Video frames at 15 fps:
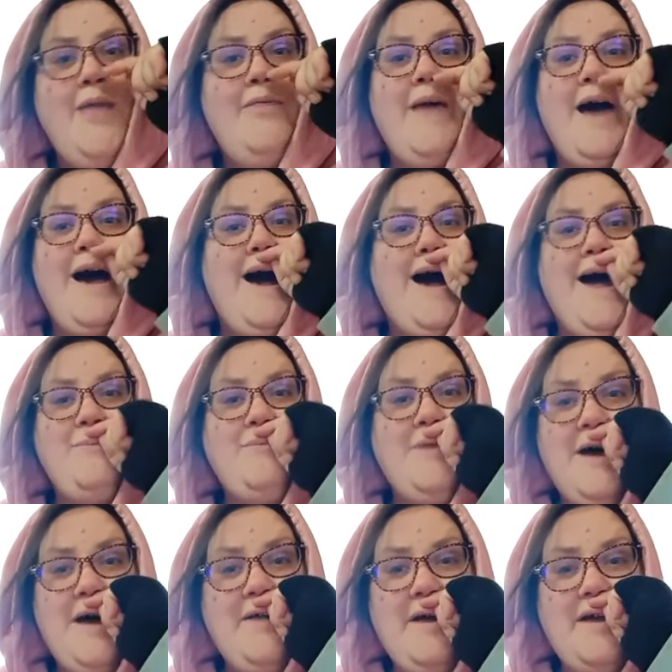That I'm
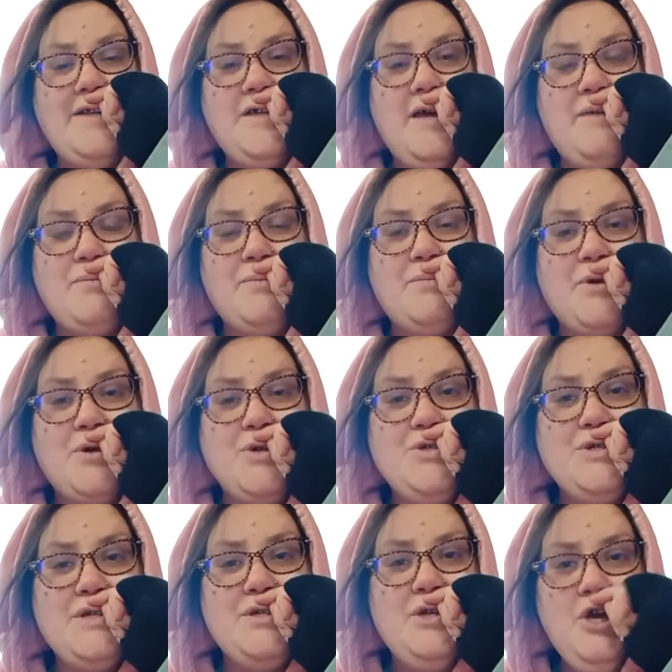not a type of
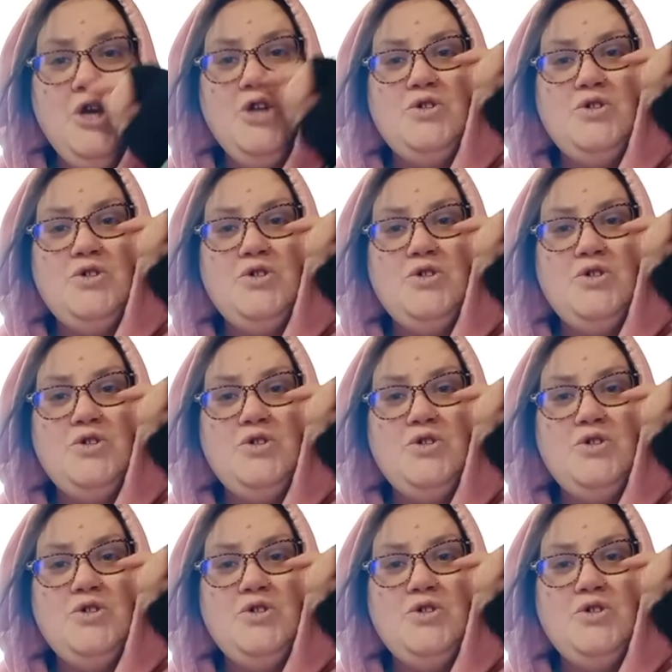person